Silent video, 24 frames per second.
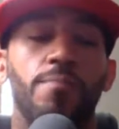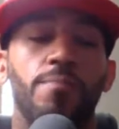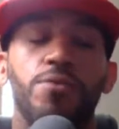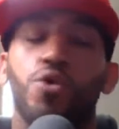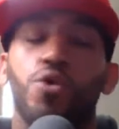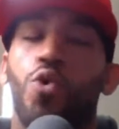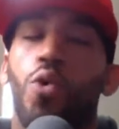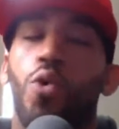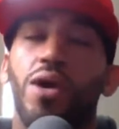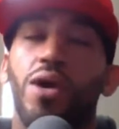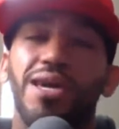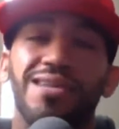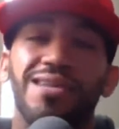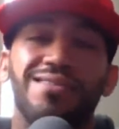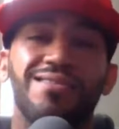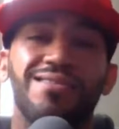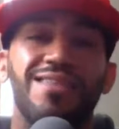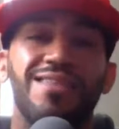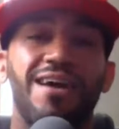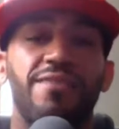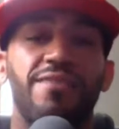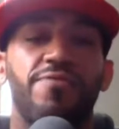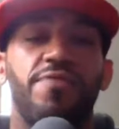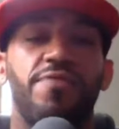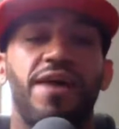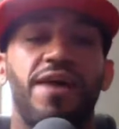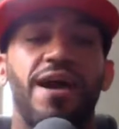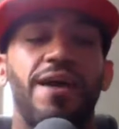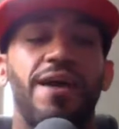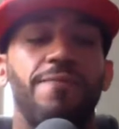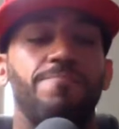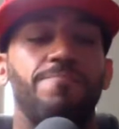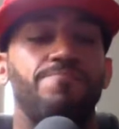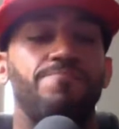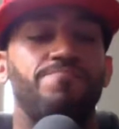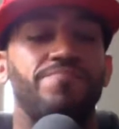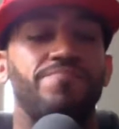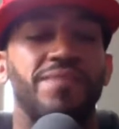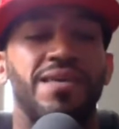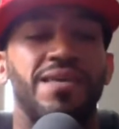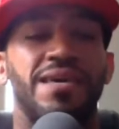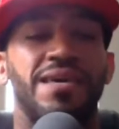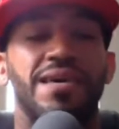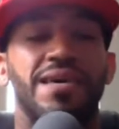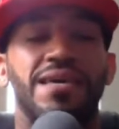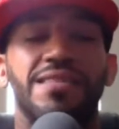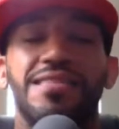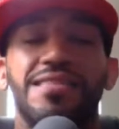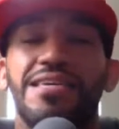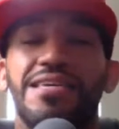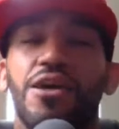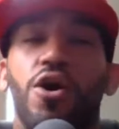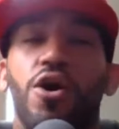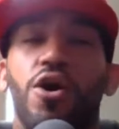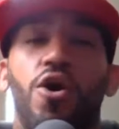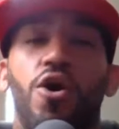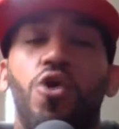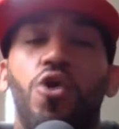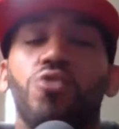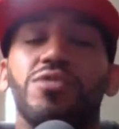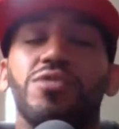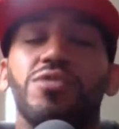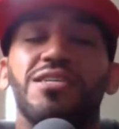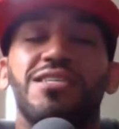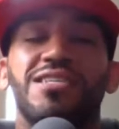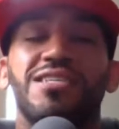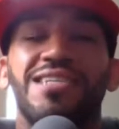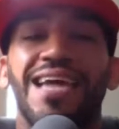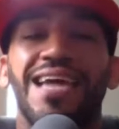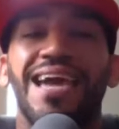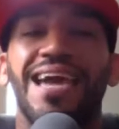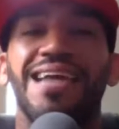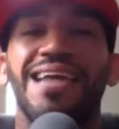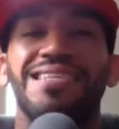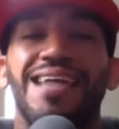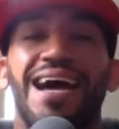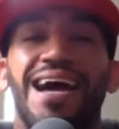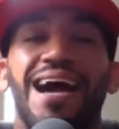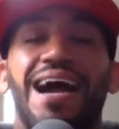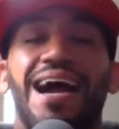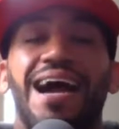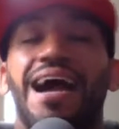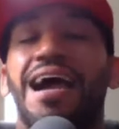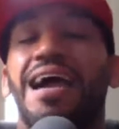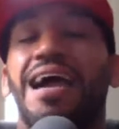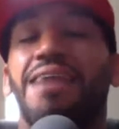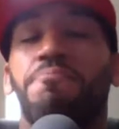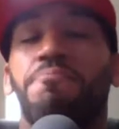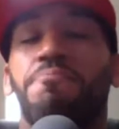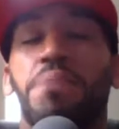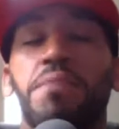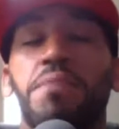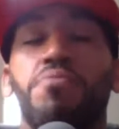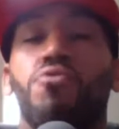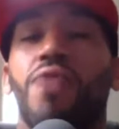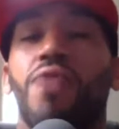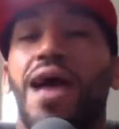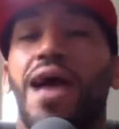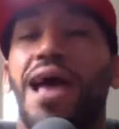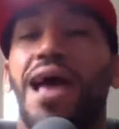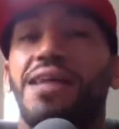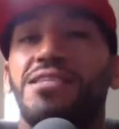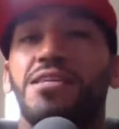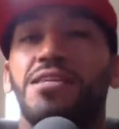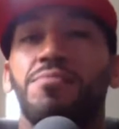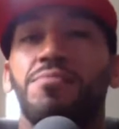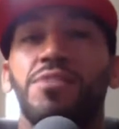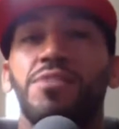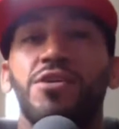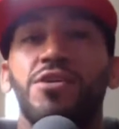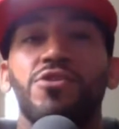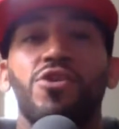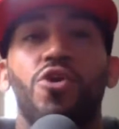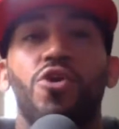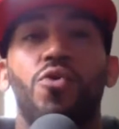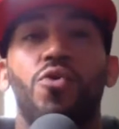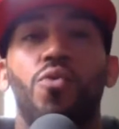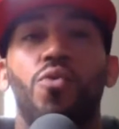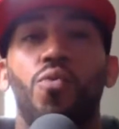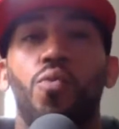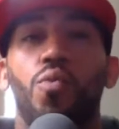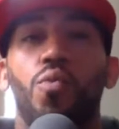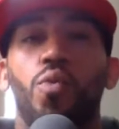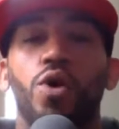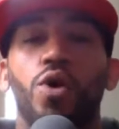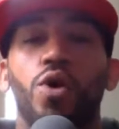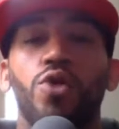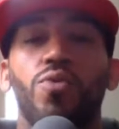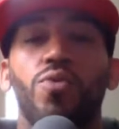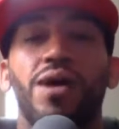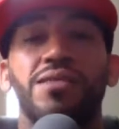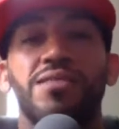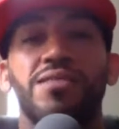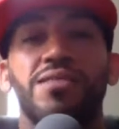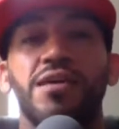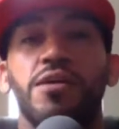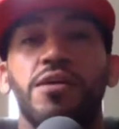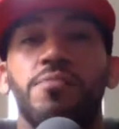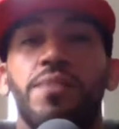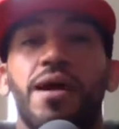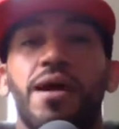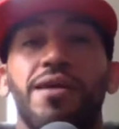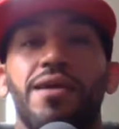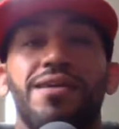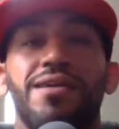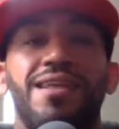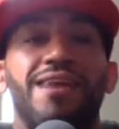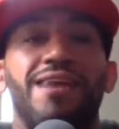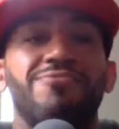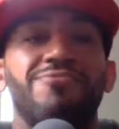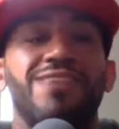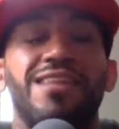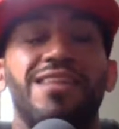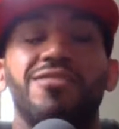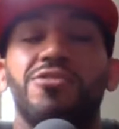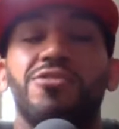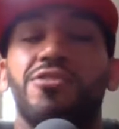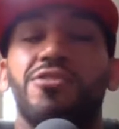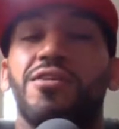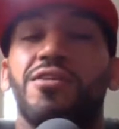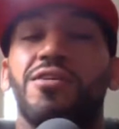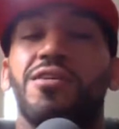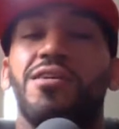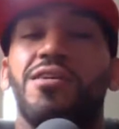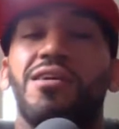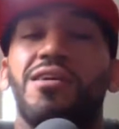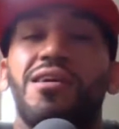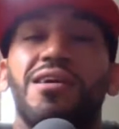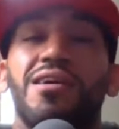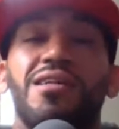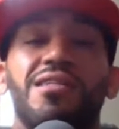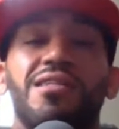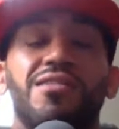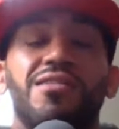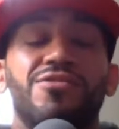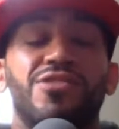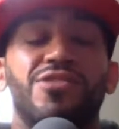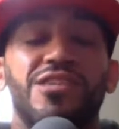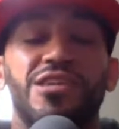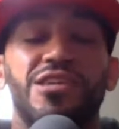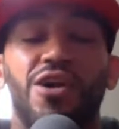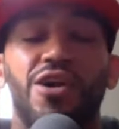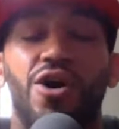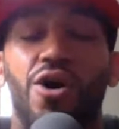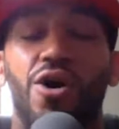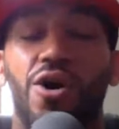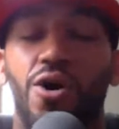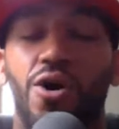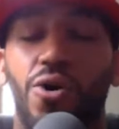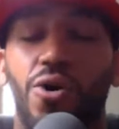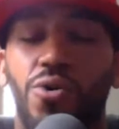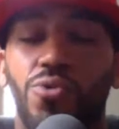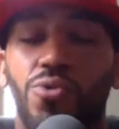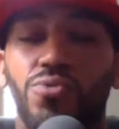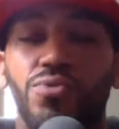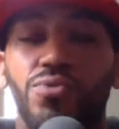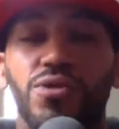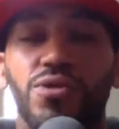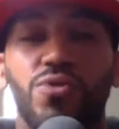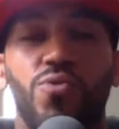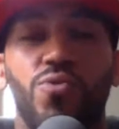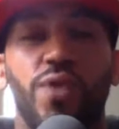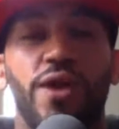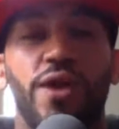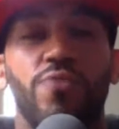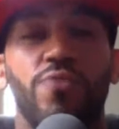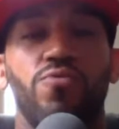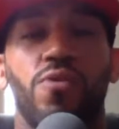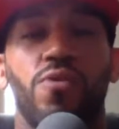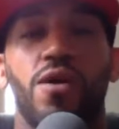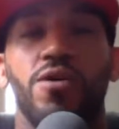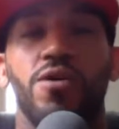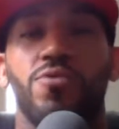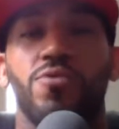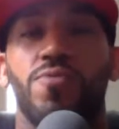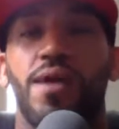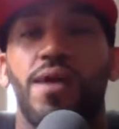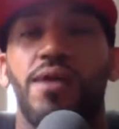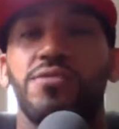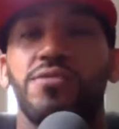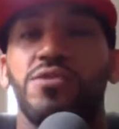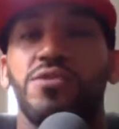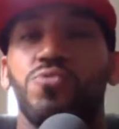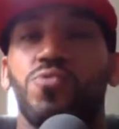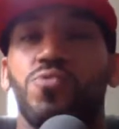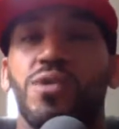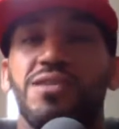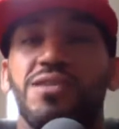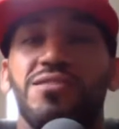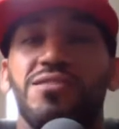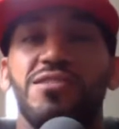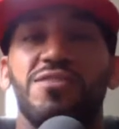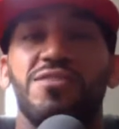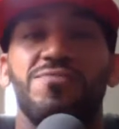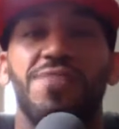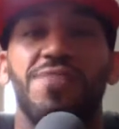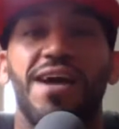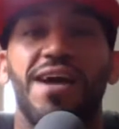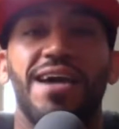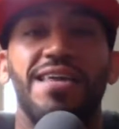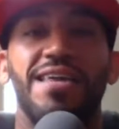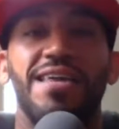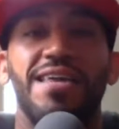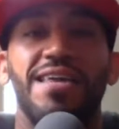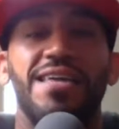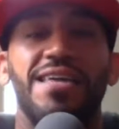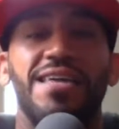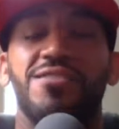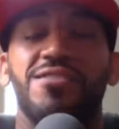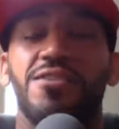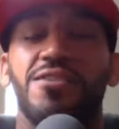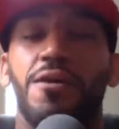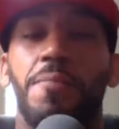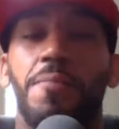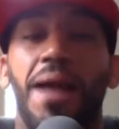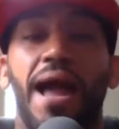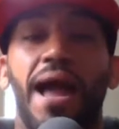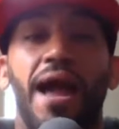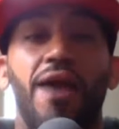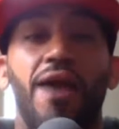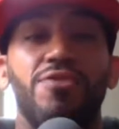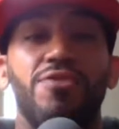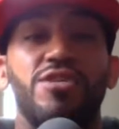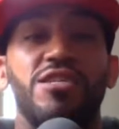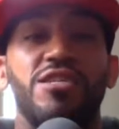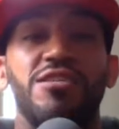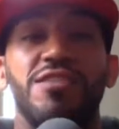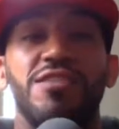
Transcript: Going into that fight, the only chance, and people were asking me, what do I think about it? And I was like, look, the only way Ronda Rousey wins this fight if somehow she's